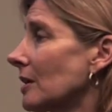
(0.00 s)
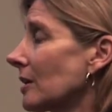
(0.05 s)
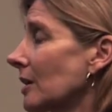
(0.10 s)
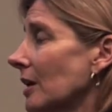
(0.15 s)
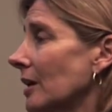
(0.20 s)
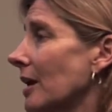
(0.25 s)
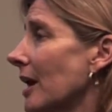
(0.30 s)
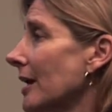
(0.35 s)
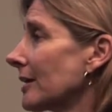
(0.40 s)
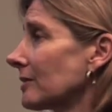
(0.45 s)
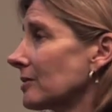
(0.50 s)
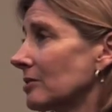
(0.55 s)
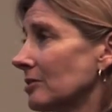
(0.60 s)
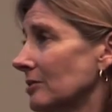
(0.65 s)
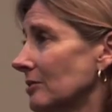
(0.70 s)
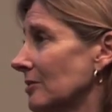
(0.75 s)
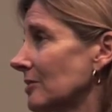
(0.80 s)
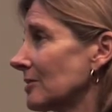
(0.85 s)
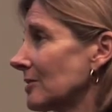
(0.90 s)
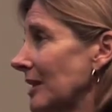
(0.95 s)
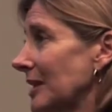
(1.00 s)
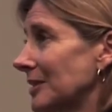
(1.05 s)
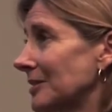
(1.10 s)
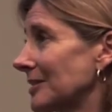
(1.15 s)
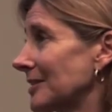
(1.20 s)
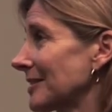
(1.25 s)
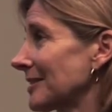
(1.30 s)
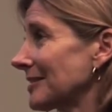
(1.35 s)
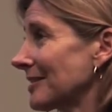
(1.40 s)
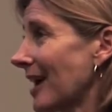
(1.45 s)
connect
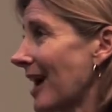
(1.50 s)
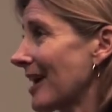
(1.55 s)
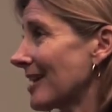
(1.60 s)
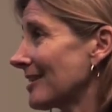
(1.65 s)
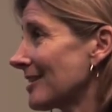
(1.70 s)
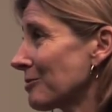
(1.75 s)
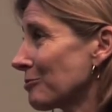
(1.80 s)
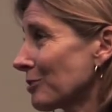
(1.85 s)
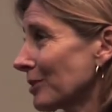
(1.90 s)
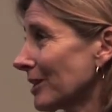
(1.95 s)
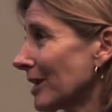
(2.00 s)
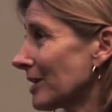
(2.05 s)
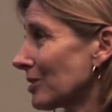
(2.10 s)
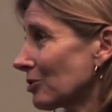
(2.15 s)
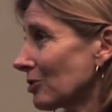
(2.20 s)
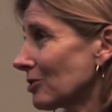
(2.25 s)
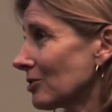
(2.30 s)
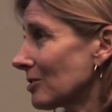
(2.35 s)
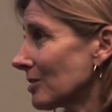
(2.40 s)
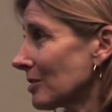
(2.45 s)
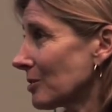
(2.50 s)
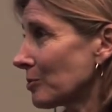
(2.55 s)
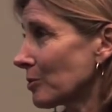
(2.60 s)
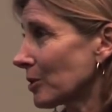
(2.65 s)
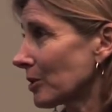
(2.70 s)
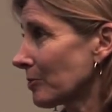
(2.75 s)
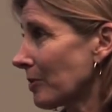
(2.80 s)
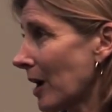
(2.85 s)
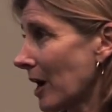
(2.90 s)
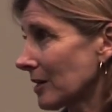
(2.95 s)
state-society relations in a
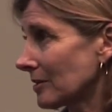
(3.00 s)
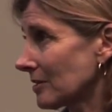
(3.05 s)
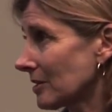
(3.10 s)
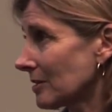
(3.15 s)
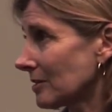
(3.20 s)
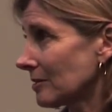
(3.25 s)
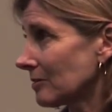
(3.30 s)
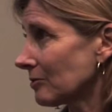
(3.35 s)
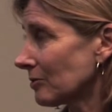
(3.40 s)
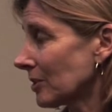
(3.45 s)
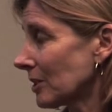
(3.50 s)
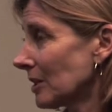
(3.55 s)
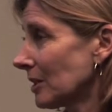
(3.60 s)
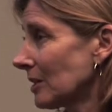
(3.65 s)
more positive,